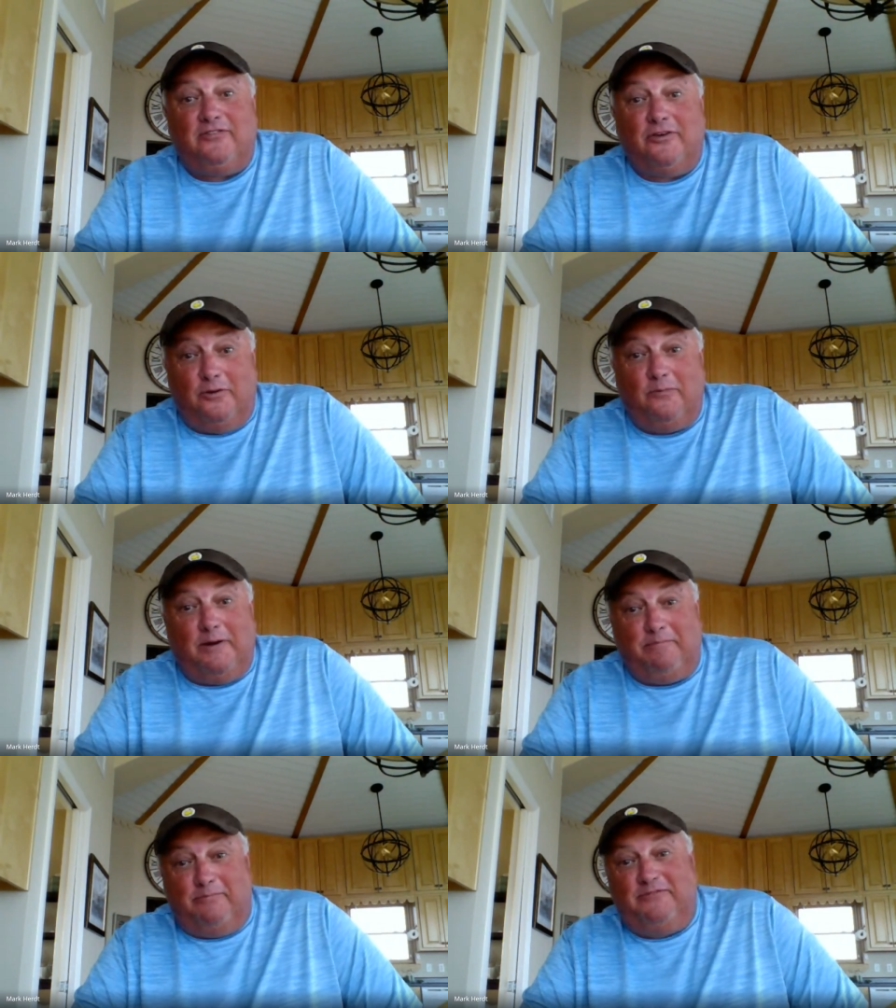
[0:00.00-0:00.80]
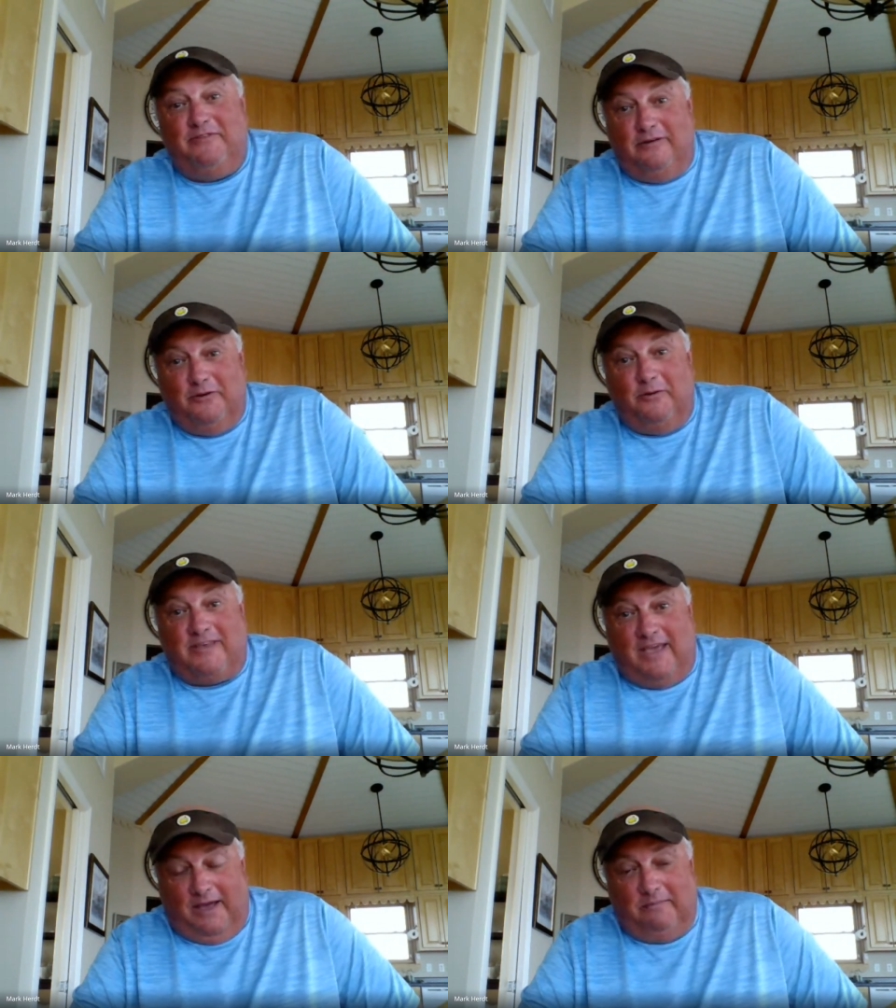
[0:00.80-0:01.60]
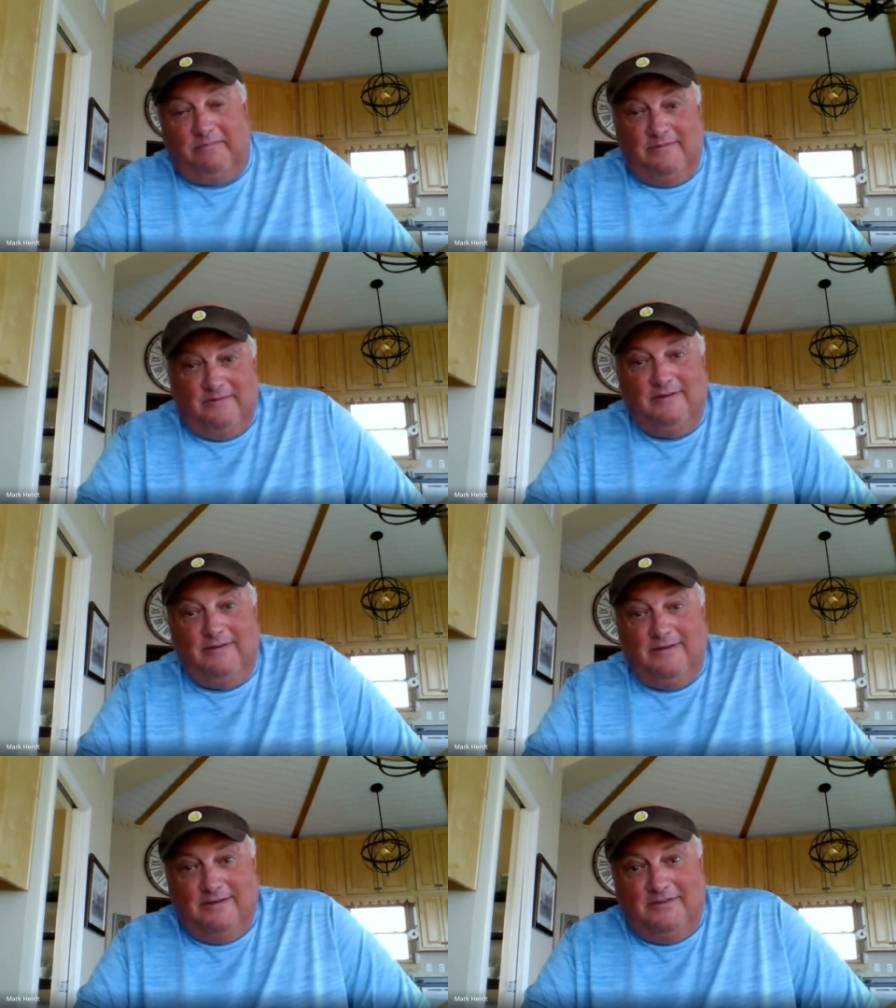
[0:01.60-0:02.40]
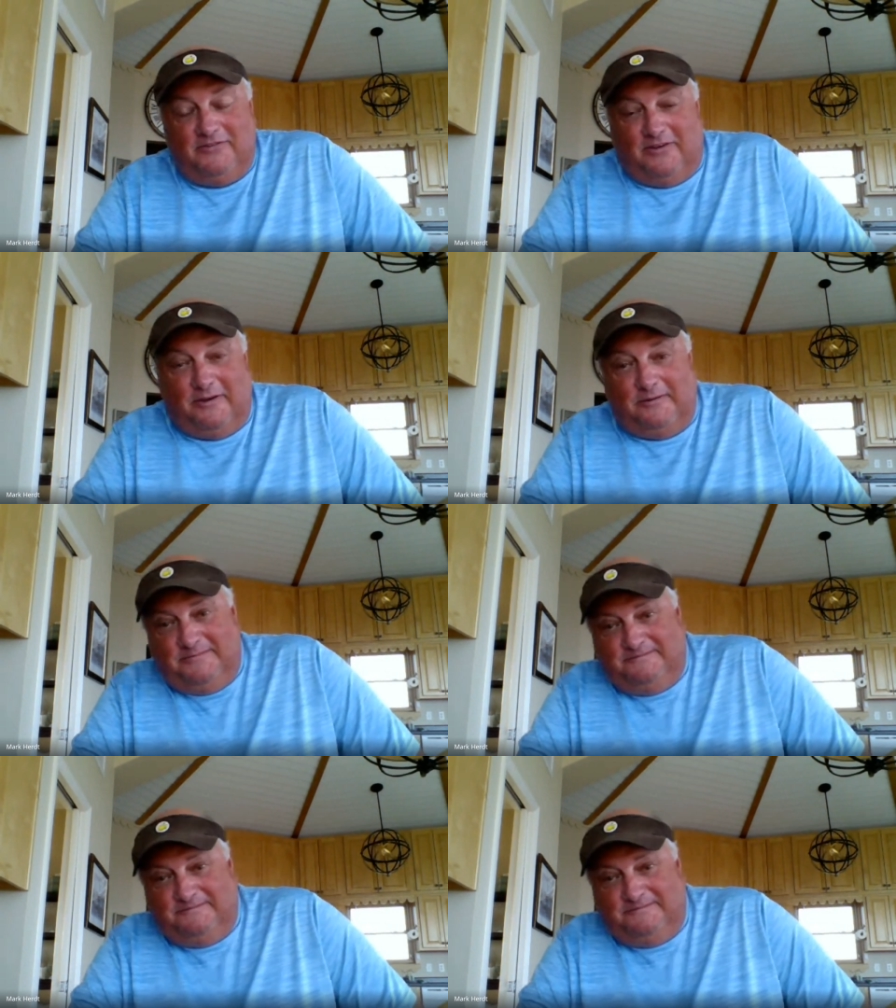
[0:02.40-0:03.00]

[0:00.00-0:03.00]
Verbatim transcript: a good way to do it, Cam. Yeah, so, that's my